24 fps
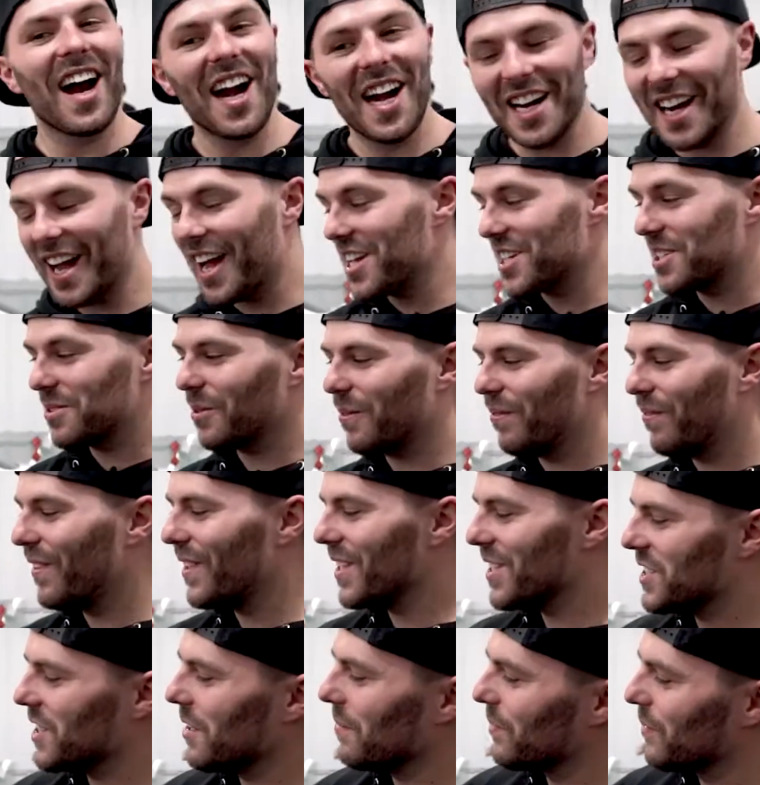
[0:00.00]
right guys, we
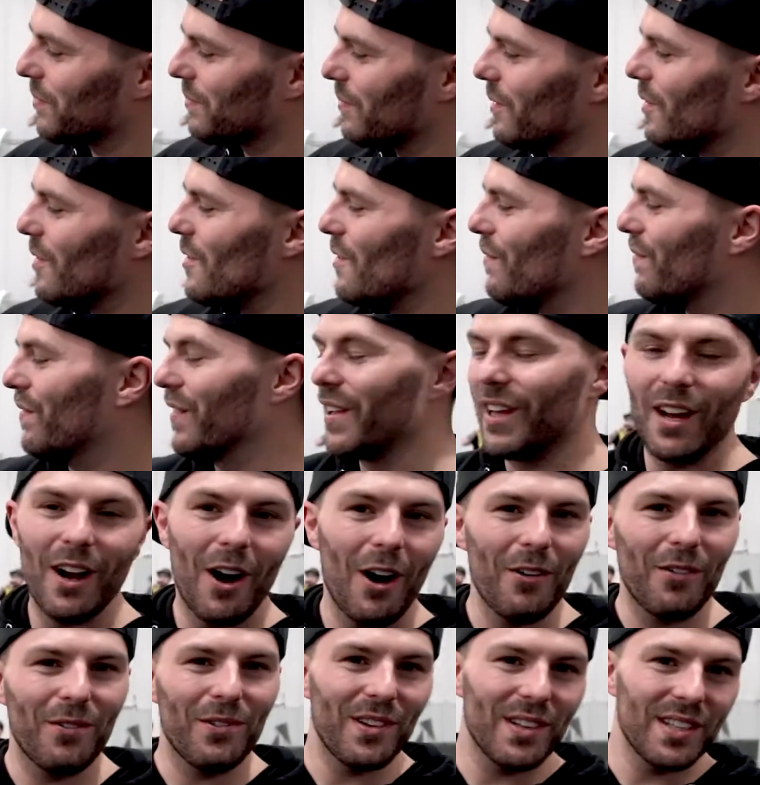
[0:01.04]
finished up the roof.
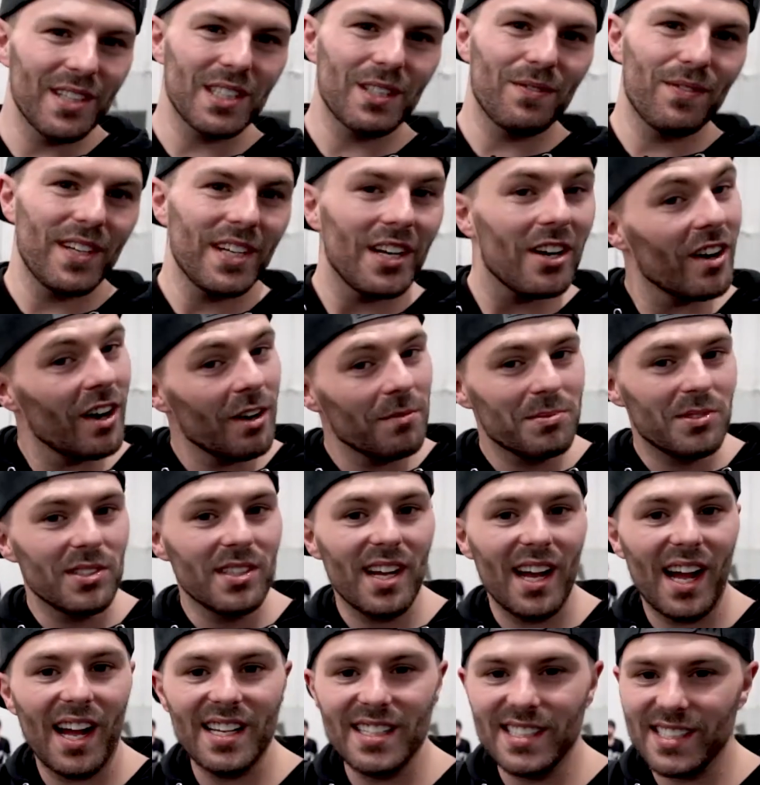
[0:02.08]
Hopefully this video helped you
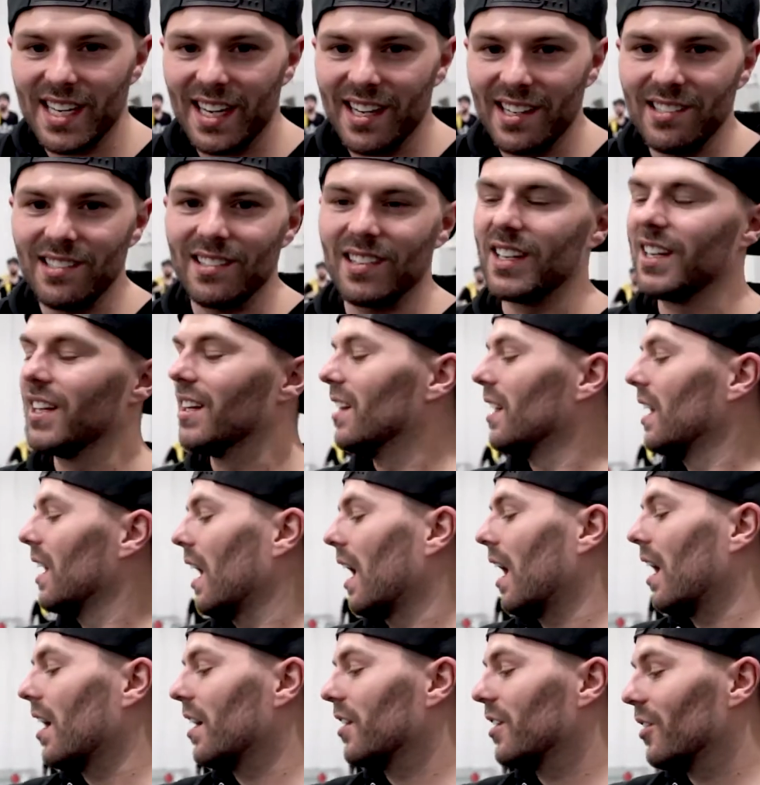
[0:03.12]
guys out.
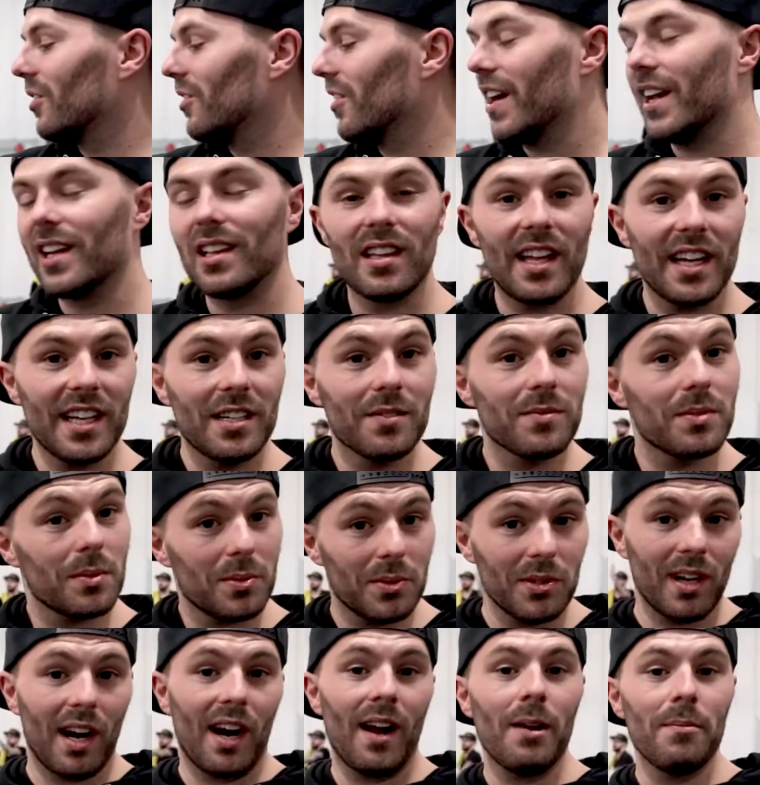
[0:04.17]
Go ahead and like and
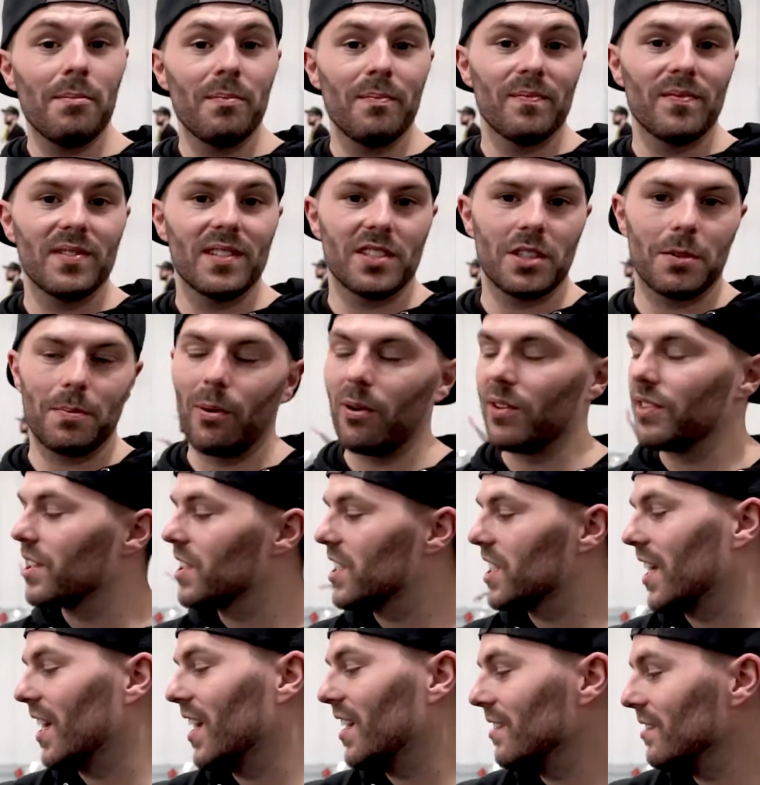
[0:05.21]
subscribe, support the
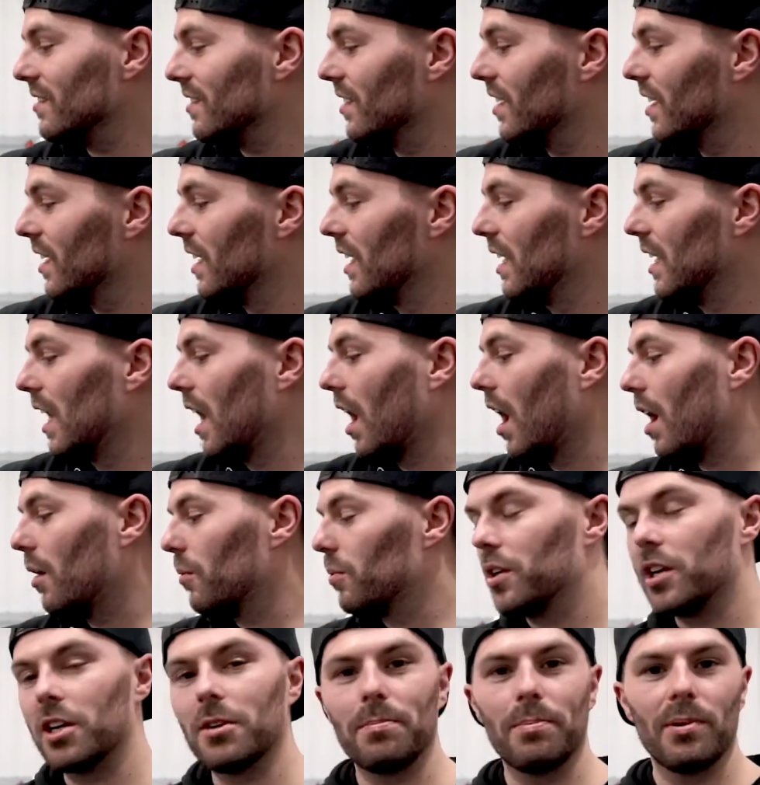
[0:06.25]
channel.
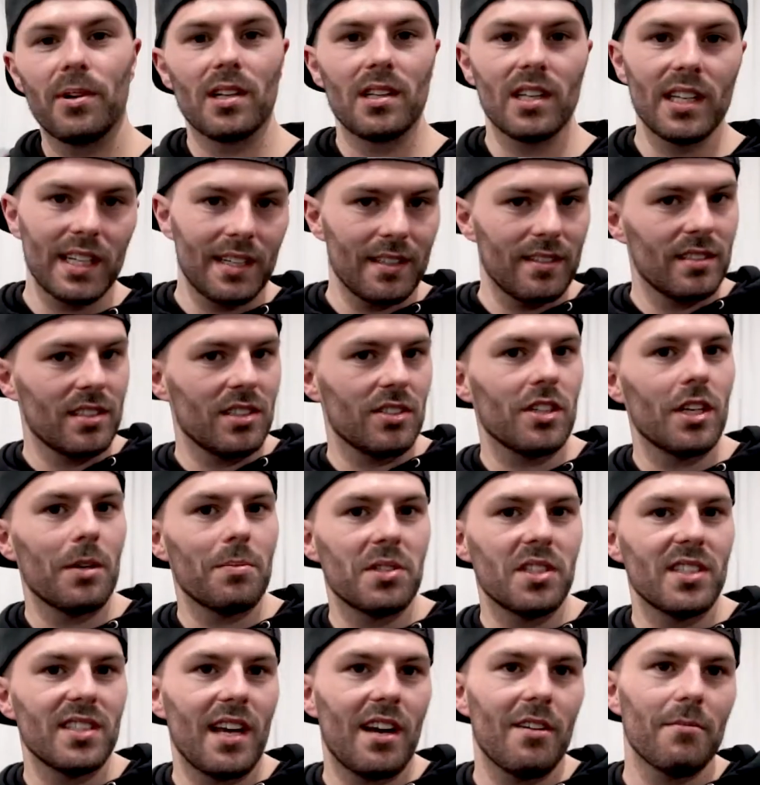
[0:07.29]
We're gonna put a link in the
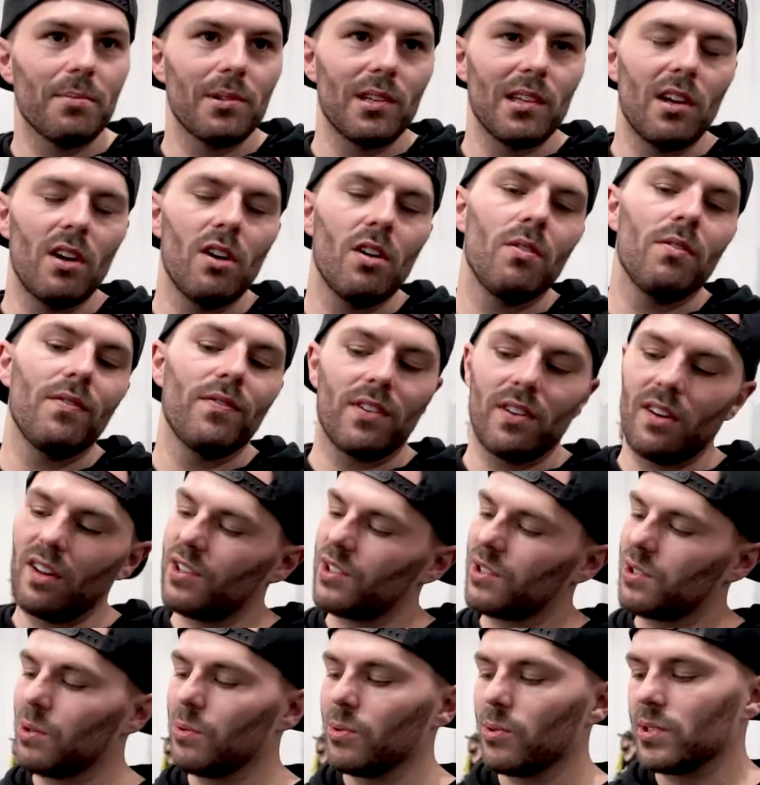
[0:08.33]
description down below for all the
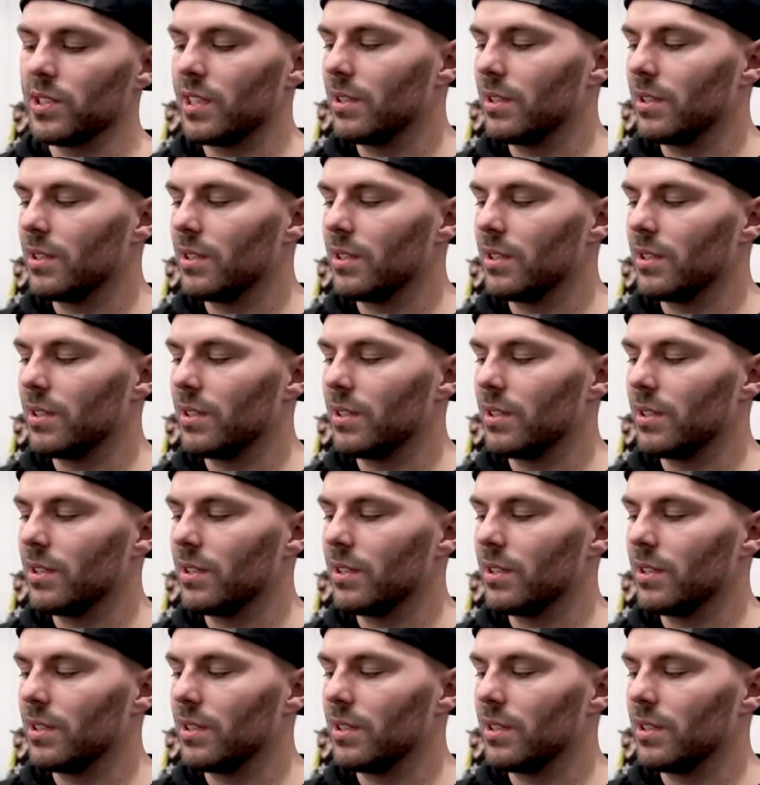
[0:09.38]
tools